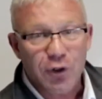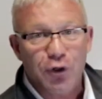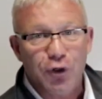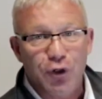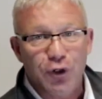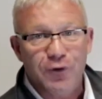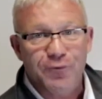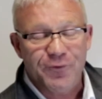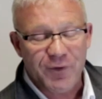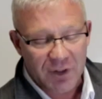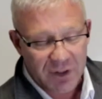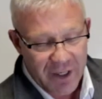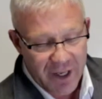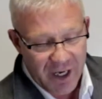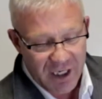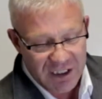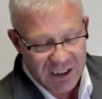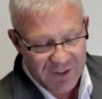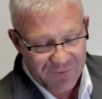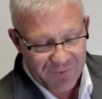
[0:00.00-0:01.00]
Good
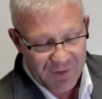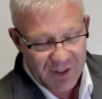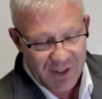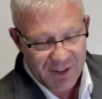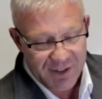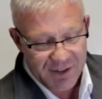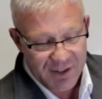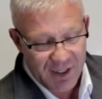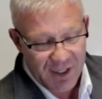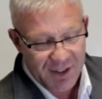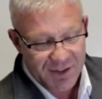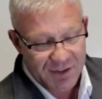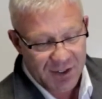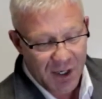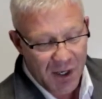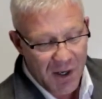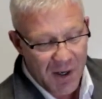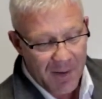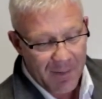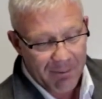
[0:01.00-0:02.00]
philosophy, he says,
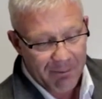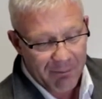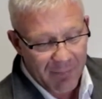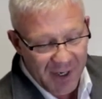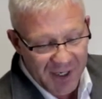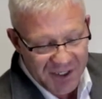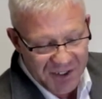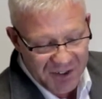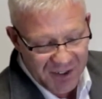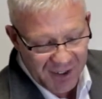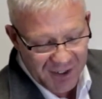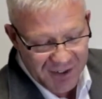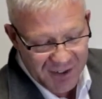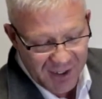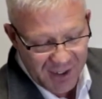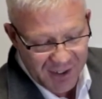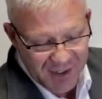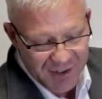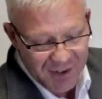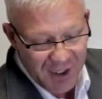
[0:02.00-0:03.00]
must
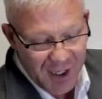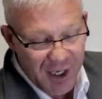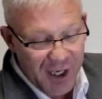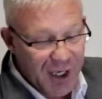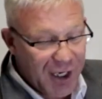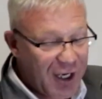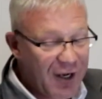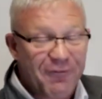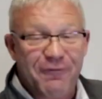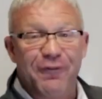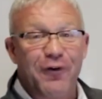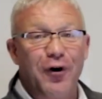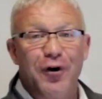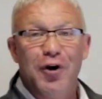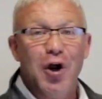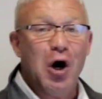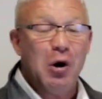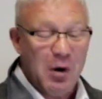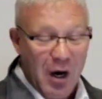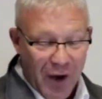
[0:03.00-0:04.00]
exist, if for
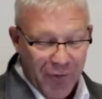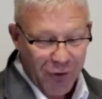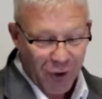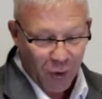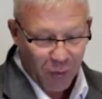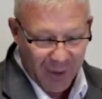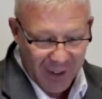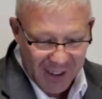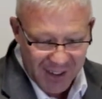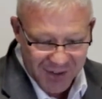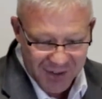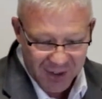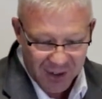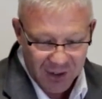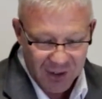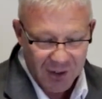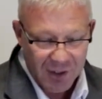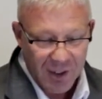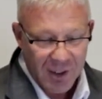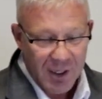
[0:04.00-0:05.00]
no other
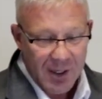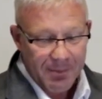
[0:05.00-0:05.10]
reason,